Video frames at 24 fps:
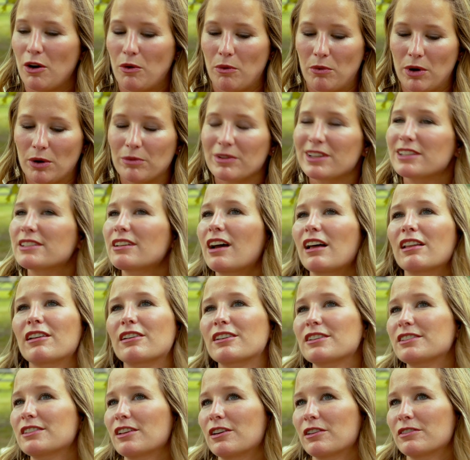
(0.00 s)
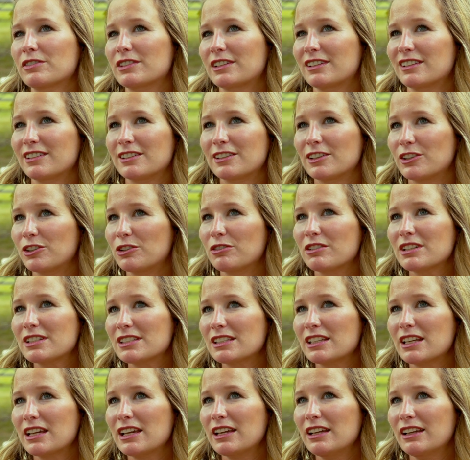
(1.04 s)
what we tell ourselves
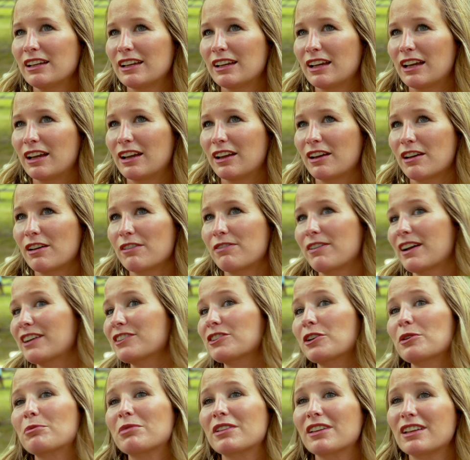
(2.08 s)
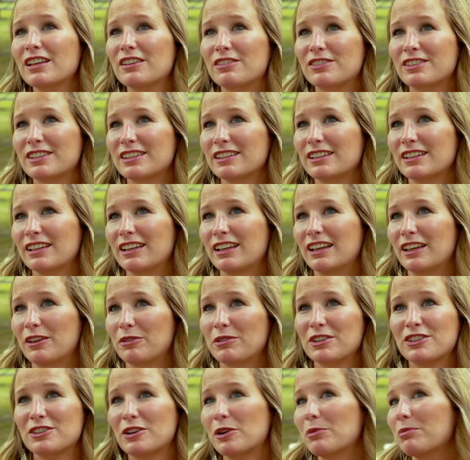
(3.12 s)
continuously affects our beliefs, and
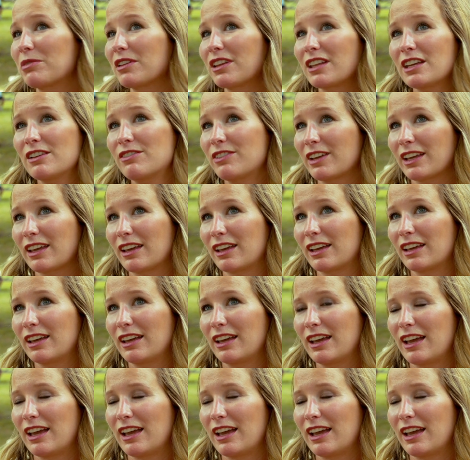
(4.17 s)
we start believing it.